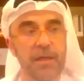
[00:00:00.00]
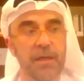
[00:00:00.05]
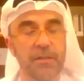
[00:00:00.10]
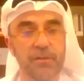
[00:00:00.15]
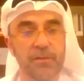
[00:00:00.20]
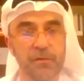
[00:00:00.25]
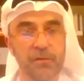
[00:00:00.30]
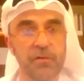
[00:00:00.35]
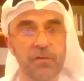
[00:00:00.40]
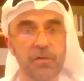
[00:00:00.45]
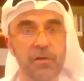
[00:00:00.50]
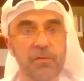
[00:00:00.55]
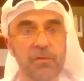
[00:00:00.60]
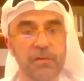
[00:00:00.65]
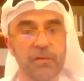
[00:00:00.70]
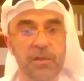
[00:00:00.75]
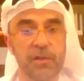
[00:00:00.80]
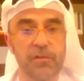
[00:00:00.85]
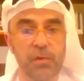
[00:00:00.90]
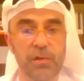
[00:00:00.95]
Just to
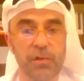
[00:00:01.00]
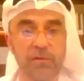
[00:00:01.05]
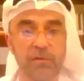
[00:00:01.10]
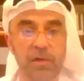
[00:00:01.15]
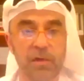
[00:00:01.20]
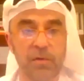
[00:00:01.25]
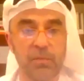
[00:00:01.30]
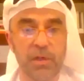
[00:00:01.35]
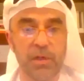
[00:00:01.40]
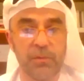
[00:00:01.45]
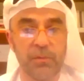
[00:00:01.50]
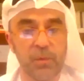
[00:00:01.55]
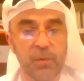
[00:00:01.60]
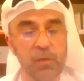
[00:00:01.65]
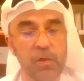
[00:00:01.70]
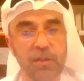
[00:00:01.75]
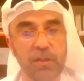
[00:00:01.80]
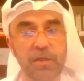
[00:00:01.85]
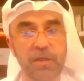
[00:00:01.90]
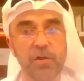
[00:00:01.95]
also give you an example, I've been
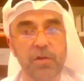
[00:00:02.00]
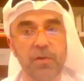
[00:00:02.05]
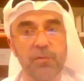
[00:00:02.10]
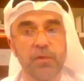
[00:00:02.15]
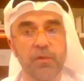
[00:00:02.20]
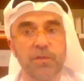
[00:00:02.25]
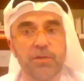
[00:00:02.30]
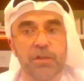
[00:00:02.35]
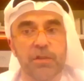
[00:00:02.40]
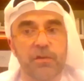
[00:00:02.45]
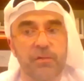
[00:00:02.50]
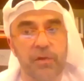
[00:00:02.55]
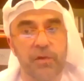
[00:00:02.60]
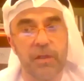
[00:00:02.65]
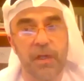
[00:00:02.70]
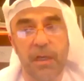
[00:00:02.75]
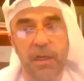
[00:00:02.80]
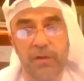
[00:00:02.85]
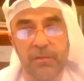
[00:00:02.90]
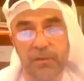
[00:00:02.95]
working on a project for the
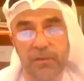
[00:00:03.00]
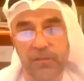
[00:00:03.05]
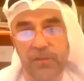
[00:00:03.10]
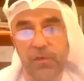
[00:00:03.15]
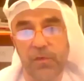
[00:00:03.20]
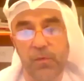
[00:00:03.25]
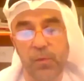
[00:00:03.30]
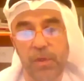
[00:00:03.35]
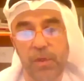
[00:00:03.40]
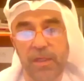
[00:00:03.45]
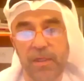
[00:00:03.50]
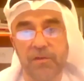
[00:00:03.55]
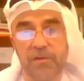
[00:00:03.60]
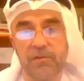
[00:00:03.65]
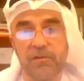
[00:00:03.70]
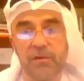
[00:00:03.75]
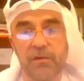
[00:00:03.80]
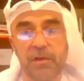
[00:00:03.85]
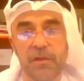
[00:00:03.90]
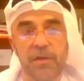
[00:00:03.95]
last few
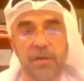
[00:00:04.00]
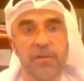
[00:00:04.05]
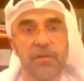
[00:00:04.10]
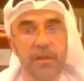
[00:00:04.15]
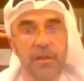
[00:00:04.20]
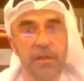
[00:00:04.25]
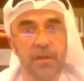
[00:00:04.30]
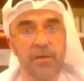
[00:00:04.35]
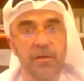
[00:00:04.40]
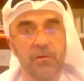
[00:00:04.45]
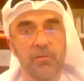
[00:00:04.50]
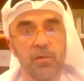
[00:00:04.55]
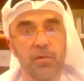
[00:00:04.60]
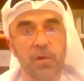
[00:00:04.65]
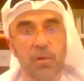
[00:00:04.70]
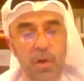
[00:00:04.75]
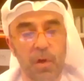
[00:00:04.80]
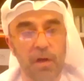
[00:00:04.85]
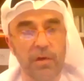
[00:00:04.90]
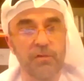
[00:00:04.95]
weeks that
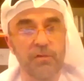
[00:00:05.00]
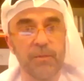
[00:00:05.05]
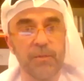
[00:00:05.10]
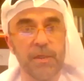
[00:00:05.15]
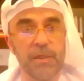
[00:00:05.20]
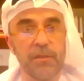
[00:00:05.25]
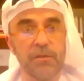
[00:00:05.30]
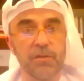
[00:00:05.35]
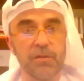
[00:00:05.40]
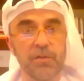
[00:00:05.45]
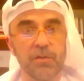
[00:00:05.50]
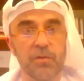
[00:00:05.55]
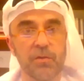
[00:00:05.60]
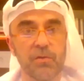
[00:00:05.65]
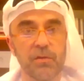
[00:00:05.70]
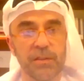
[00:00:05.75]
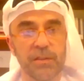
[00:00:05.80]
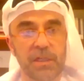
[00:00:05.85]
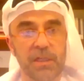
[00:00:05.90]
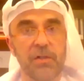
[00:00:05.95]
requires me to
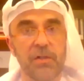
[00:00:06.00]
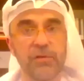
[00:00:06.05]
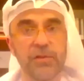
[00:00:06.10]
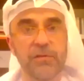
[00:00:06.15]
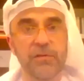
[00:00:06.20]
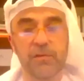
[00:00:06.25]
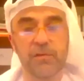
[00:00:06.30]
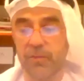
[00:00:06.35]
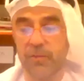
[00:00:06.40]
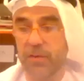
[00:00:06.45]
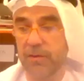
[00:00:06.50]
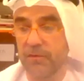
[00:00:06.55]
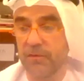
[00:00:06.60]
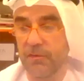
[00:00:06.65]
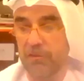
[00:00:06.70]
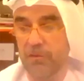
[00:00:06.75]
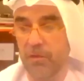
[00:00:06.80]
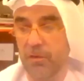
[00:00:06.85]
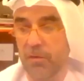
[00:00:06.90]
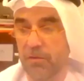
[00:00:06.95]
delve into some of these
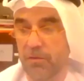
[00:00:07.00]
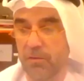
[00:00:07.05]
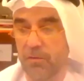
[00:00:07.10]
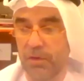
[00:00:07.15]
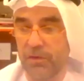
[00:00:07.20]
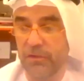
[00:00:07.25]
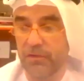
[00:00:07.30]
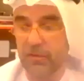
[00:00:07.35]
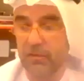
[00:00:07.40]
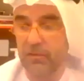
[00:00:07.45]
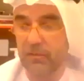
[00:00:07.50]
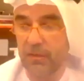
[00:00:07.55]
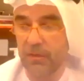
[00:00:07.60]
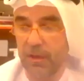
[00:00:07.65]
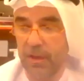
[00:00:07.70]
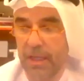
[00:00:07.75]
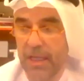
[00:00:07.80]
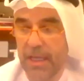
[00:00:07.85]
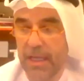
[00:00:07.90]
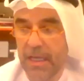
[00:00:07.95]
historical questions.
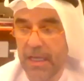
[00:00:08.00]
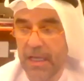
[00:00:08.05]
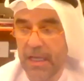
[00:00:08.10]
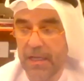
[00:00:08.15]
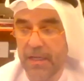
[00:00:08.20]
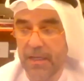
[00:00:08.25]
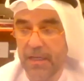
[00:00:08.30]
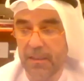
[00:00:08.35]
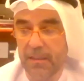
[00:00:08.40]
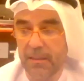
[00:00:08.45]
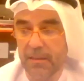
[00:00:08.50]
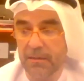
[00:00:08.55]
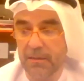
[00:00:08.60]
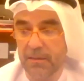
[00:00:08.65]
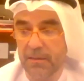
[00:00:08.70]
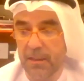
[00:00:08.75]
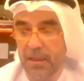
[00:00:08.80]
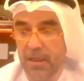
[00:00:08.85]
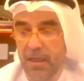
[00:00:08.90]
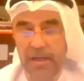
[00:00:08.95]
And
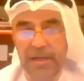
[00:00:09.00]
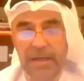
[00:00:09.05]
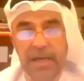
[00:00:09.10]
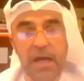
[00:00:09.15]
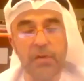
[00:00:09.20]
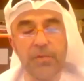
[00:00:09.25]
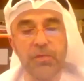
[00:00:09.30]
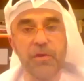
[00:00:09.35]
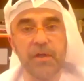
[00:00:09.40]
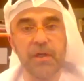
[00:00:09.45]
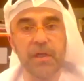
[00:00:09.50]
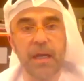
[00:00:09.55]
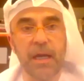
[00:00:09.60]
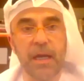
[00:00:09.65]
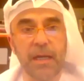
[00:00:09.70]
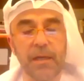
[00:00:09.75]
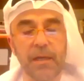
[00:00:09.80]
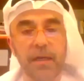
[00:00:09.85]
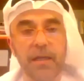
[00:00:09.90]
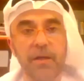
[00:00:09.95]
I now think,
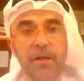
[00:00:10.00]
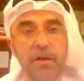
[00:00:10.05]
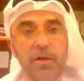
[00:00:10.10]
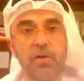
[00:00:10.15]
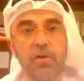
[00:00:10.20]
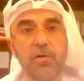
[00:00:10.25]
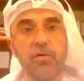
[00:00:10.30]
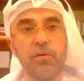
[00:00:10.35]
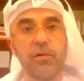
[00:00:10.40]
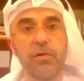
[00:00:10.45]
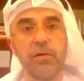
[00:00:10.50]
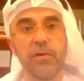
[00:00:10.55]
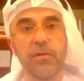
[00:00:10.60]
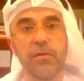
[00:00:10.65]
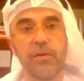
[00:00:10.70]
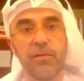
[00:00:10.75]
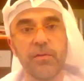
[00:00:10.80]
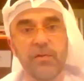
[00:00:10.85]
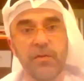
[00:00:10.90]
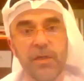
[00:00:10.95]
had I known
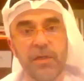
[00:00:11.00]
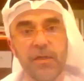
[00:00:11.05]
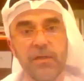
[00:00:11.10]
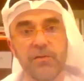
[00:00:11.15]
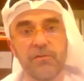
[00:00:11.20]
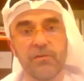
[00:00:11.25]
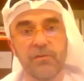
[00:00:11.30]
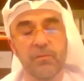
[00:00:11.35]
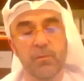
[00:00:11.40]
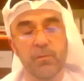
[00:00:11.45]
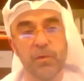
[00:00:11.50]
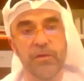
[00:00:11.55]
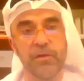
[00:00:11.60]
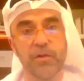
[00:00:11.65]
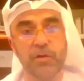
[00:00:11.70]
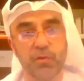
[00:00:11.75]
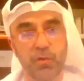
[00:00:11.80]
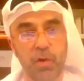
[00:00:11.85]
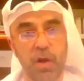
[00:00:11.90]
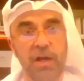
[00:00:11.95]
these were the
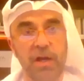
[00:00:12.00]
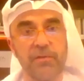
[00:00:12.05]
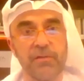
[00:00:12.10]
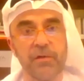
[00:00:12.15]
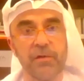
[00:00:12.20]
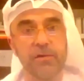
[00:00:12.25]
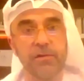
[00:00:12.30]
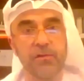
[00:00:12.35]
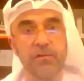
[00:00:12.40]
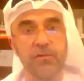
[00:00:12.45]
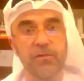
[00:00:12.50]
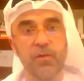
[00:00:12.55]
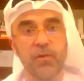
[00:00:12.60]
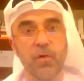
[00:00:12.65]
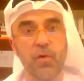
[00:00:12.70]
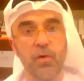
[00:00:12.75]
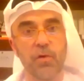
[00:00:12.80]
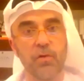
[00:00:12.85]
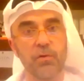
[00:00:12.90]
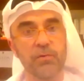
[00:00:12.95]
drivers
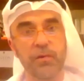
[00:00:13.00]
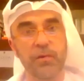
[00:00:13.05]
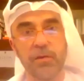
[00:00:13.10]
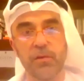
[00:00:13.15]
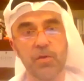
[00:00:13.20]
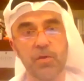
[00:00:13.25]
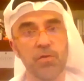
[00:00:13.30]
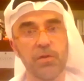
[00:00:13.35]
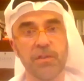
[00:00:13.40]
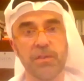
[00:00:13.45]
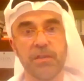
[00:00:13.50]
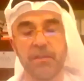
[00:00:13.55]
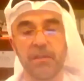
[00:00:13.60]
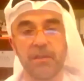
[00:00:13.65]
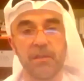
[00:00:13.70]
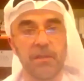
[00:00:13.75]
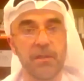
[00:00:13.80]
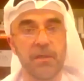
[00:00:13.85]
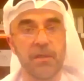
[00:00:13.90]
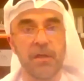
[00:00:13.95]
for
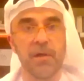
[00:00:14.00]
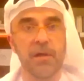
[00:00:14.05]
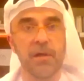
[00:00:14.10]
unity,